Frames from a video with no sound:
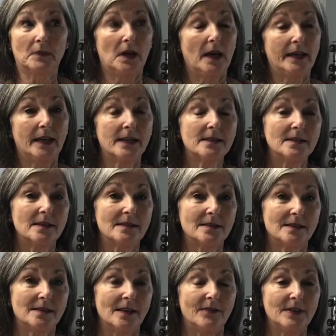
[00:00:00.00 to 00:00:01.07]
I guess, since the
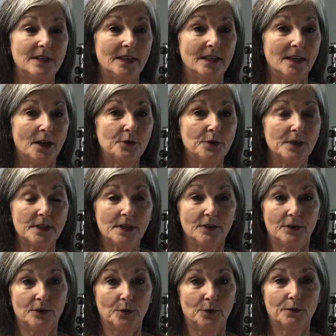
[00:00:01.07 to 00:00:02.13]
1700s here
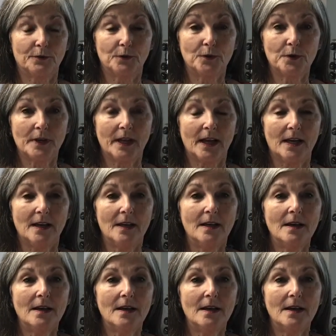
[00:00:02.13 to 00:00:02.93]
in North Florida.